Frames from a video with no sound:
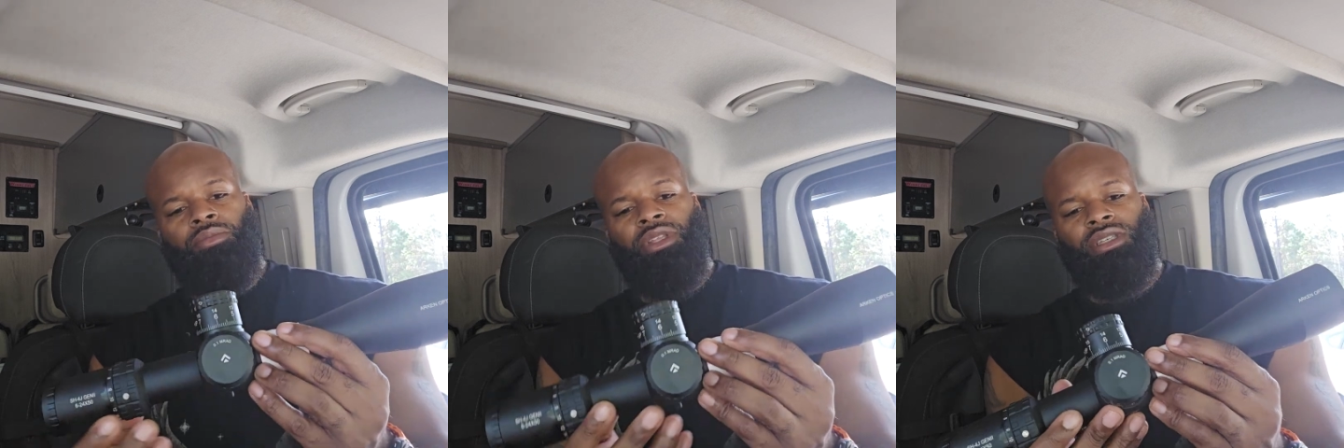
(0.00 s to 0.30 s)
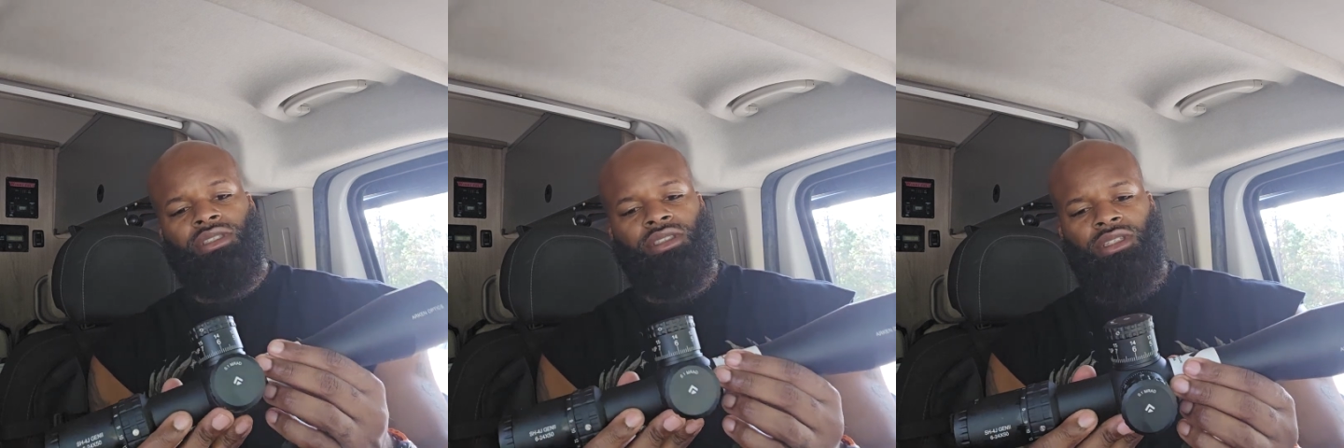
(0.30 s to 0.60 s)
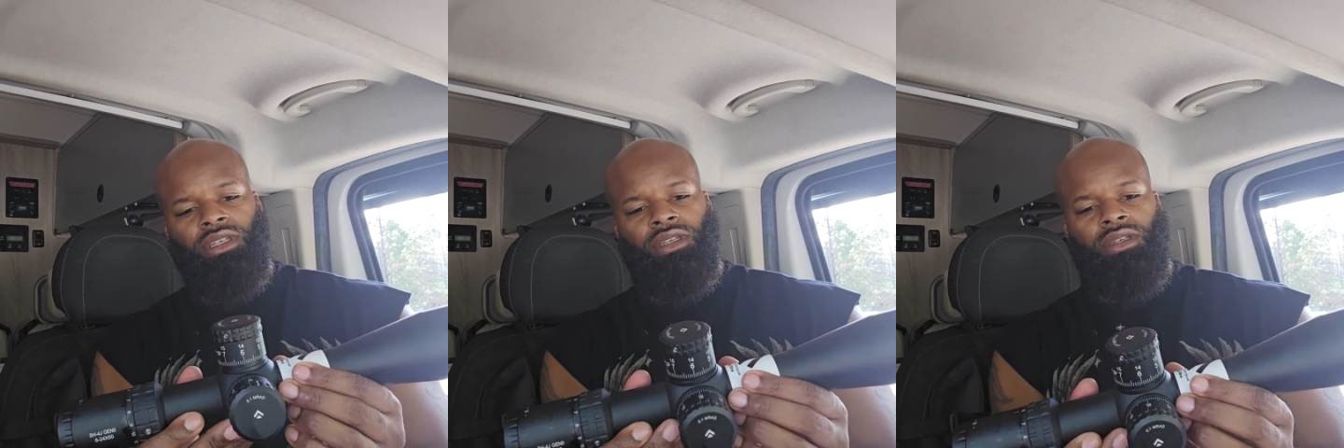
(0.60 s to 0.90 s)
But this is
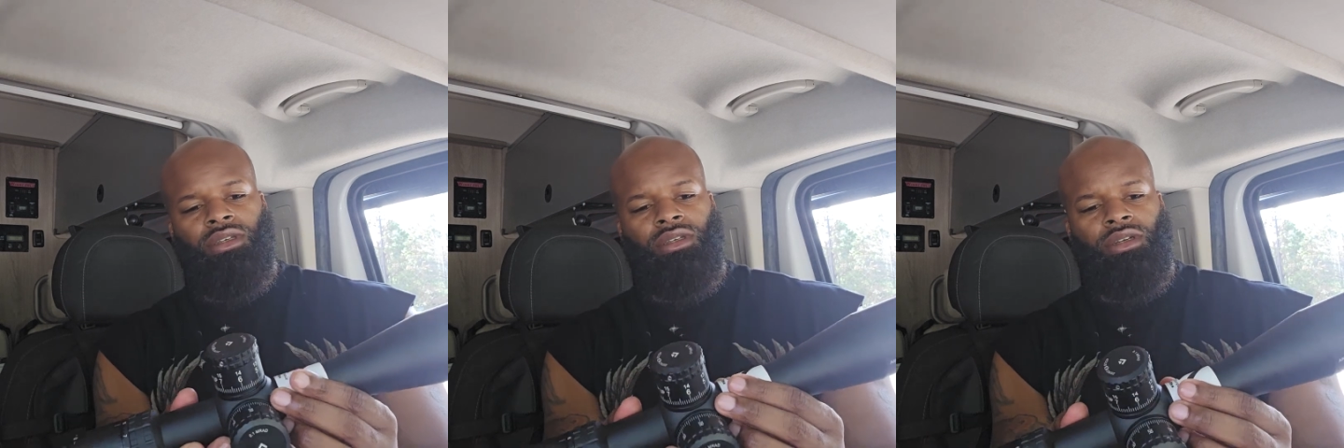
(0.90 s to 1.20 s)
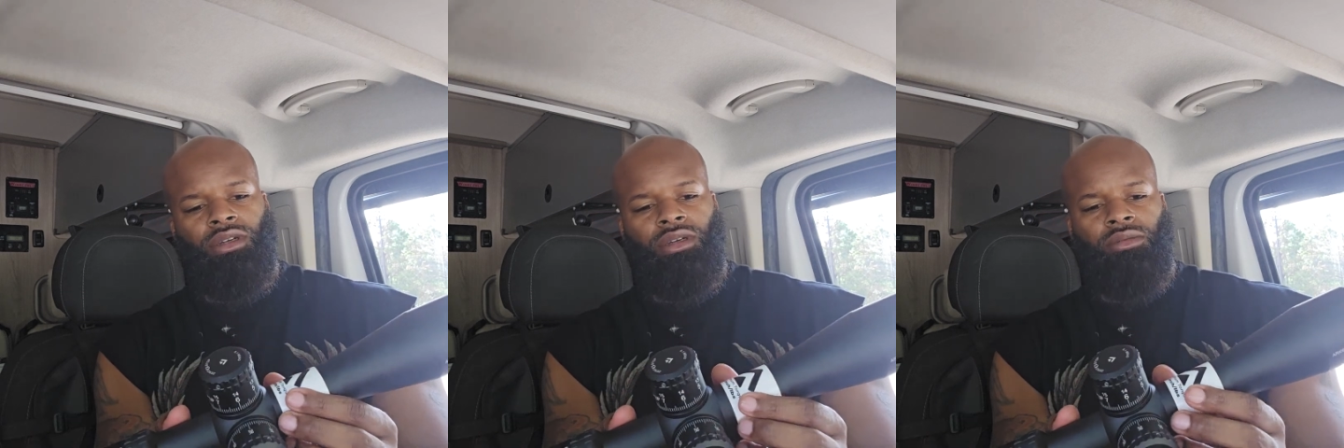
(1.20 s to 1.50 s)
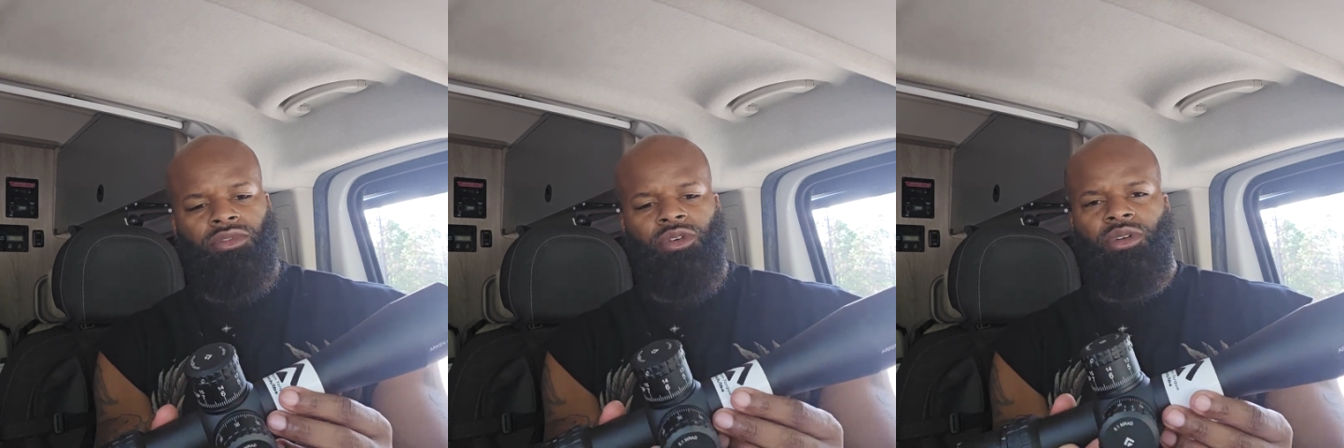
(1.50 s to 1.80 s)
it.
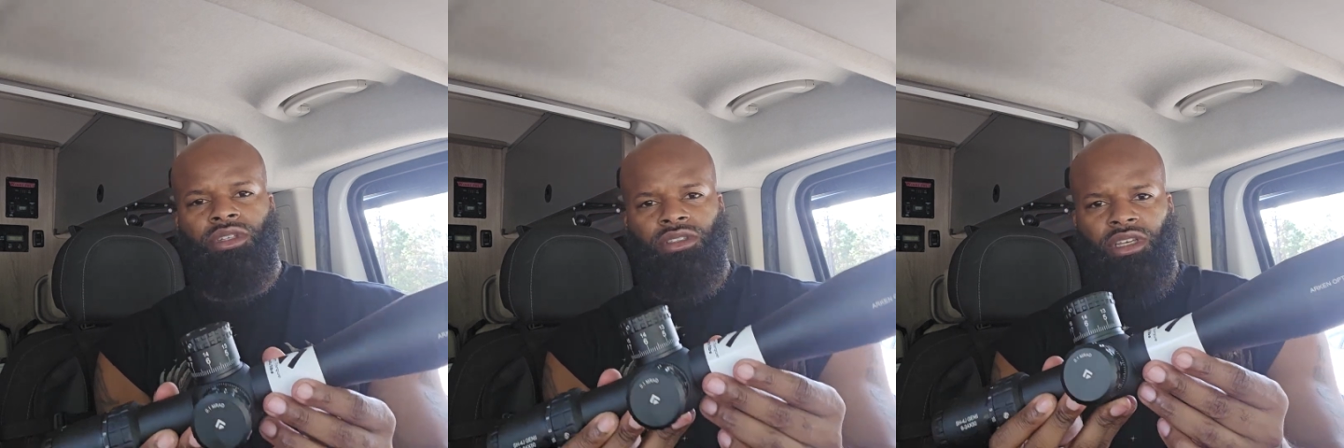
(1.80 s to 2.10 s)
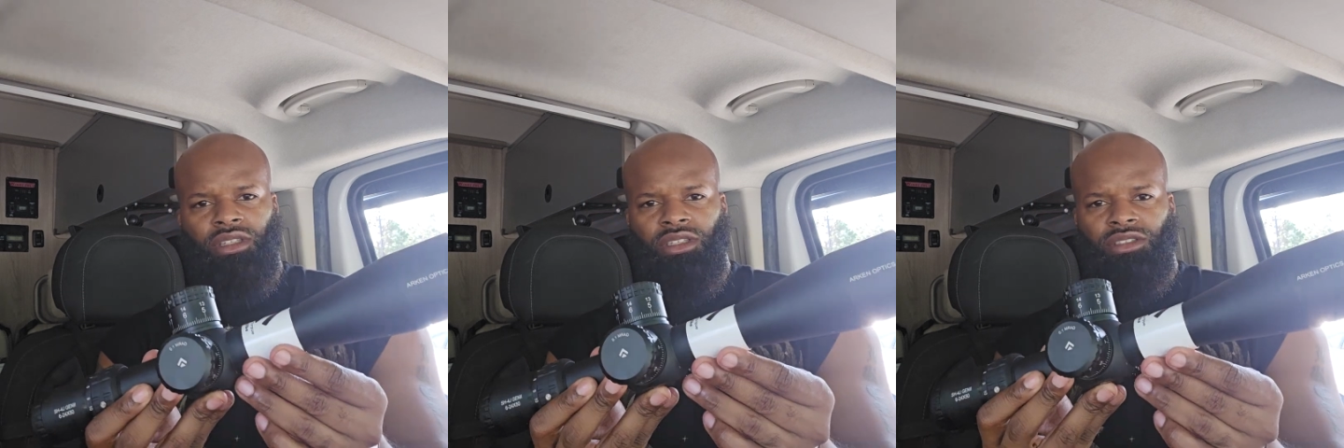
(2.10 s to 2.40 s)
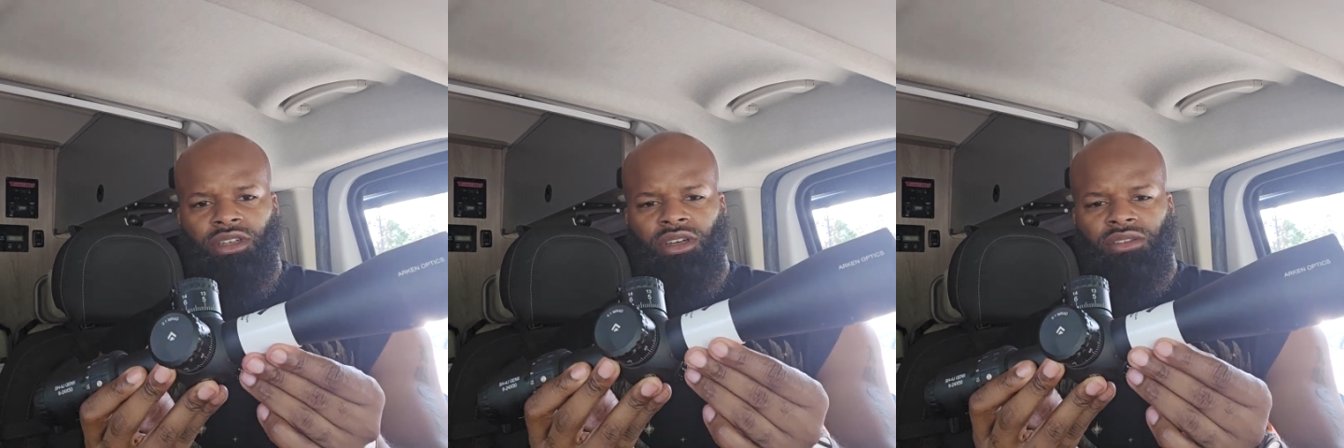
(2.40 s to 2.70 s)
Of course, I'll take
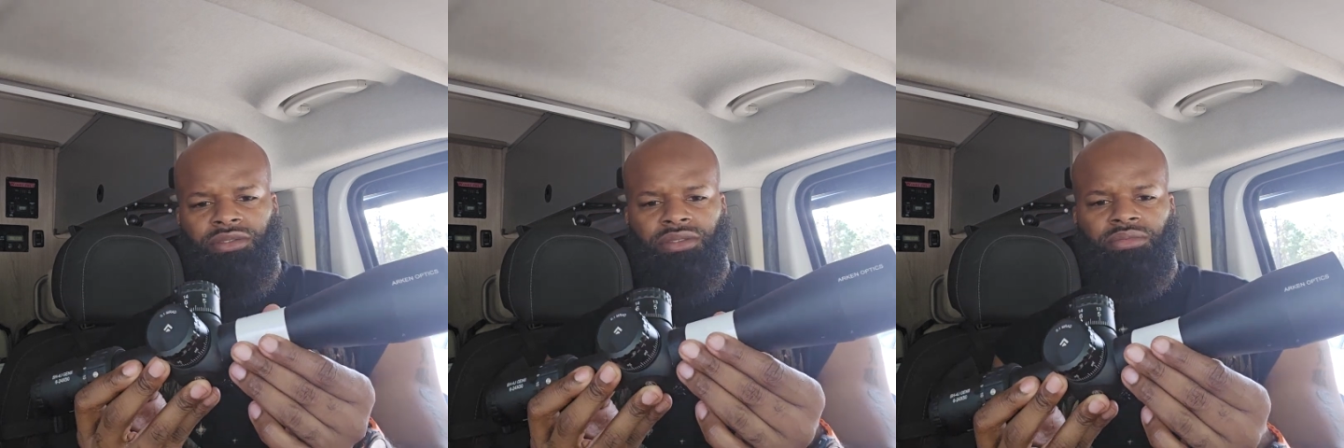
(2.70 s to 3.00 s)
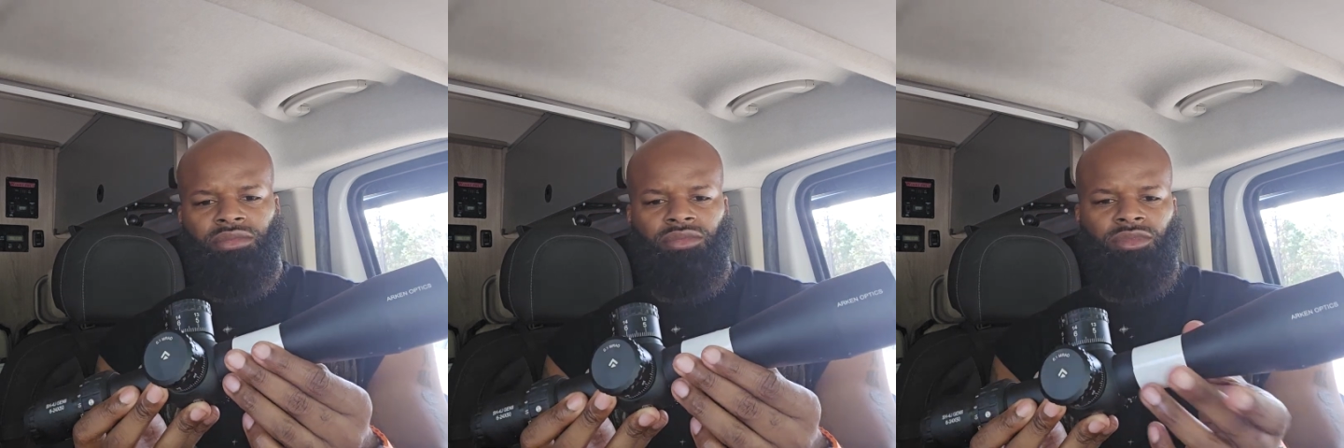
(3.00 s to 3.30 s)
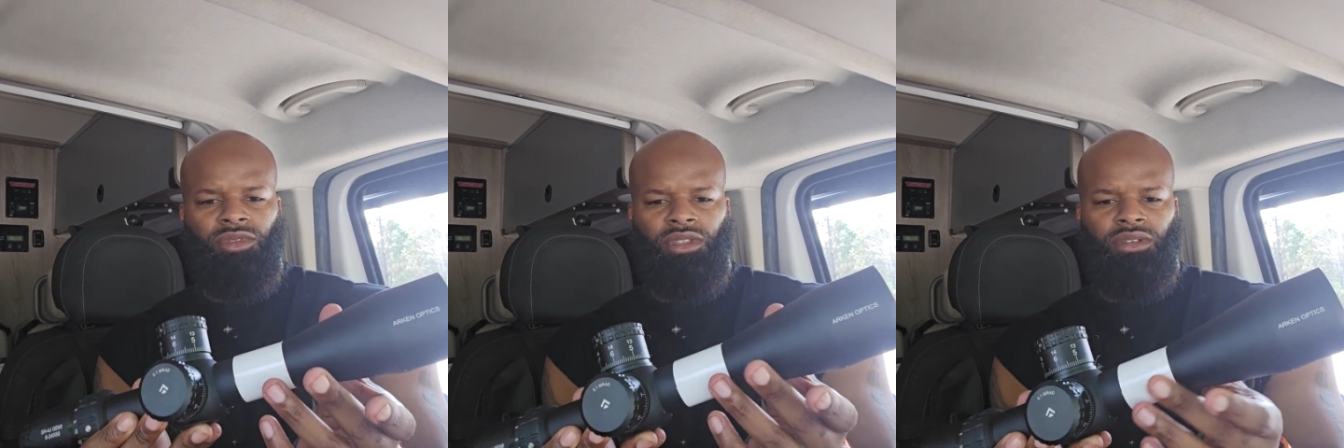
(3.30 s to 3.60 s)
this off
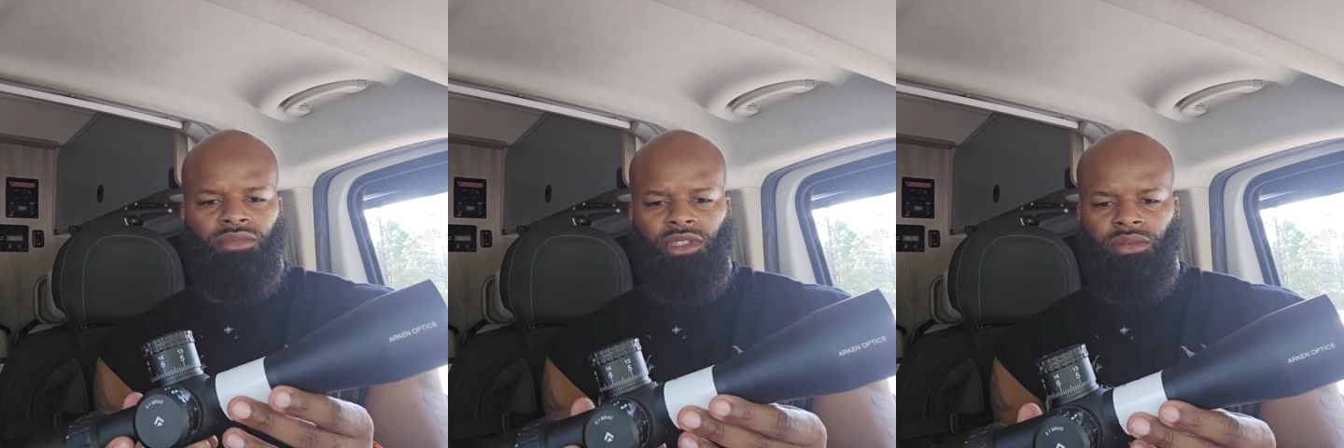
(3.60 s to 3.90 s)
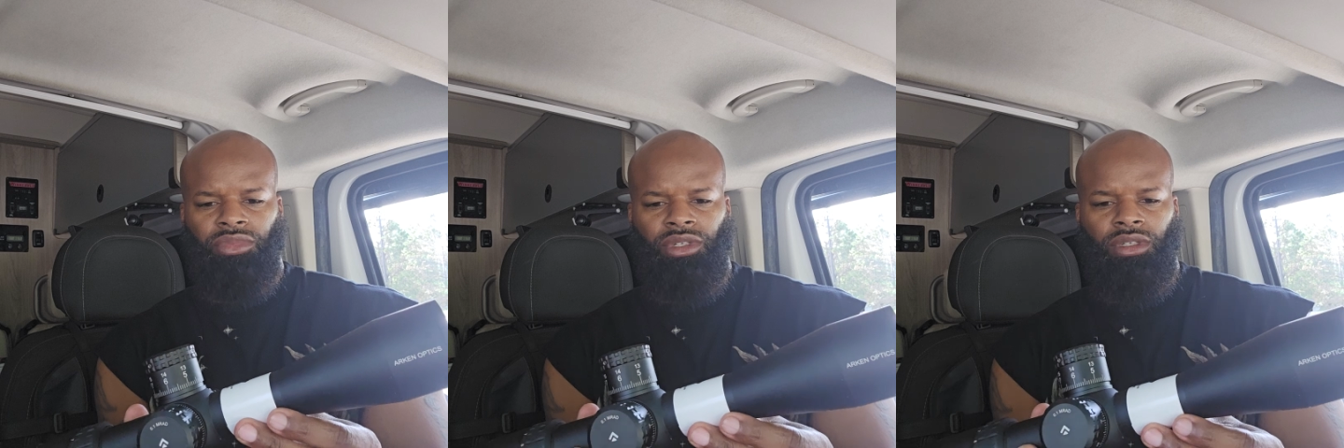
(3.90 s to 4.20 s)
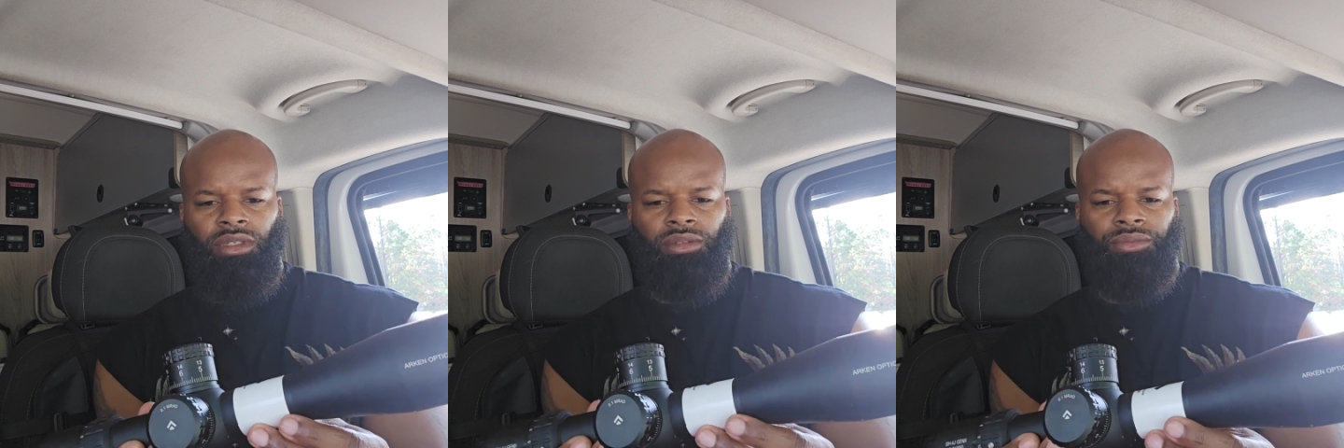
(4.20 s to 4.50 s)
in a minute, but
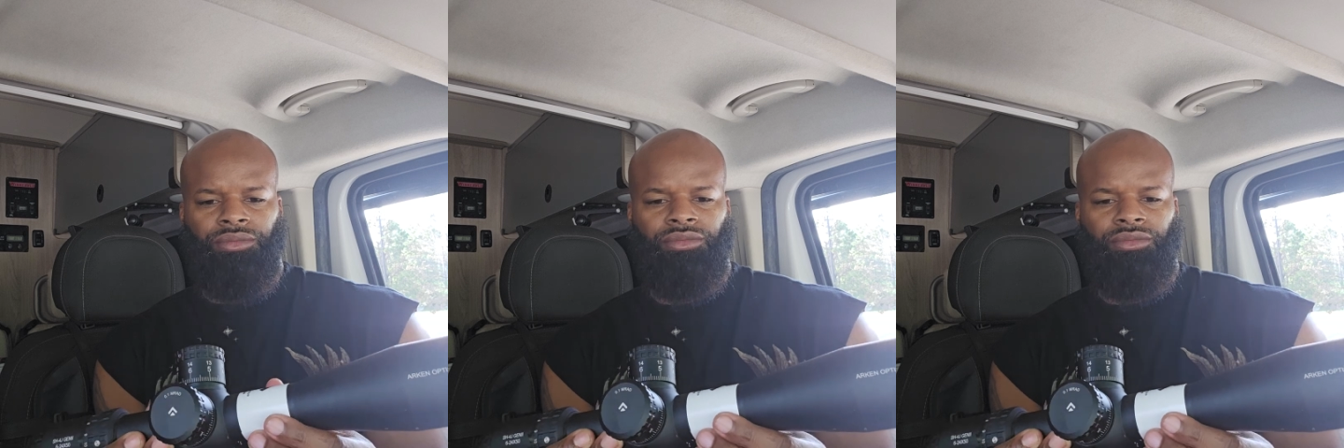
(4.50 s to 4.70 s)
oh